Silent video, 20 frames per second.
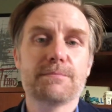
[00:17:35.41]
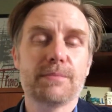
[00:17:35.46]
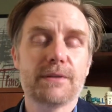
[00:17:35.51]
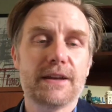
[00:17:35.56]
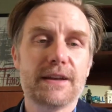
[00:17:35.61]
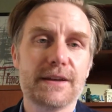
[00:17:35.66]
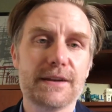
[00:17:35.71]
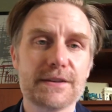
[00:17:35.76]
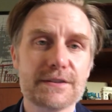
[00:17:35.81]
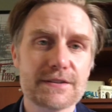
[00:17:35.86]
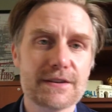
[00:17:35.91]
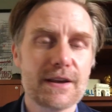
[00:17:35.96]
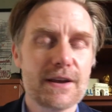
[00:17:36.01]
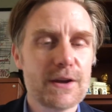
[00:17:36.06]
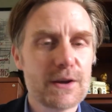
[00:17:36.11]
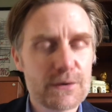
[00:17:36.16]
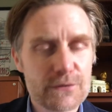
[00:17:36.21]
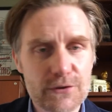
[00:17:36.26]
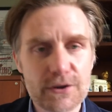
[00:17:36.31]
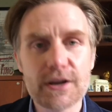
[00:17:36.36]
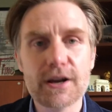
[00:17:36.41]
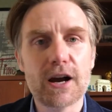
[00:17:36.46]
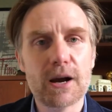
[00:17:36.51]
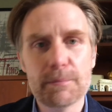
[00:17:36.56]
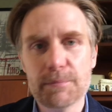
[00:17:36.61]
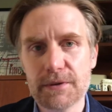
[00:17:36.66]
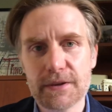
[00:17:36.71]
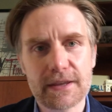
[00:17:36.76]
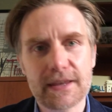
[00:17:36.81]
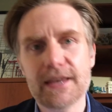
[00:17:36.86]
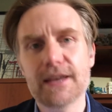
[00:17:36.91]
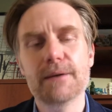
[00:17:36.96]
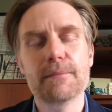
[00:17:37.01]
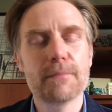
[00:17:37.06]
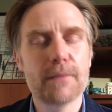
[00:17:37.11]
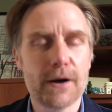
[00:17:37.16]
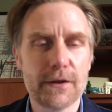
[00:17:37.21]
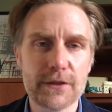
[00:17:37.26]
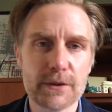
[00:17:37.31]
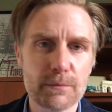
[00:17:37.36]
Blaze for copying
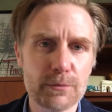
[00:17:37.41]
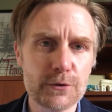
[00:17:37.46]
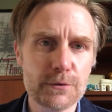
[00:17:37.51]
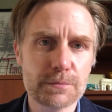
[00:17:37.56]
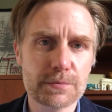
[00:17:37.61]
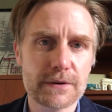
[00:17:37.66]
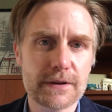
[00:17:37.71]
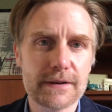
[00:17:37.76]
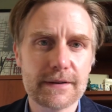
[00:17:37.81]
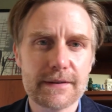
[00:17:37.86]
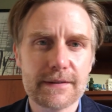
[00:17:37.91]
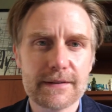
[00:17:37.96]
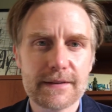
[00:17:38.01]
him on the Blueprint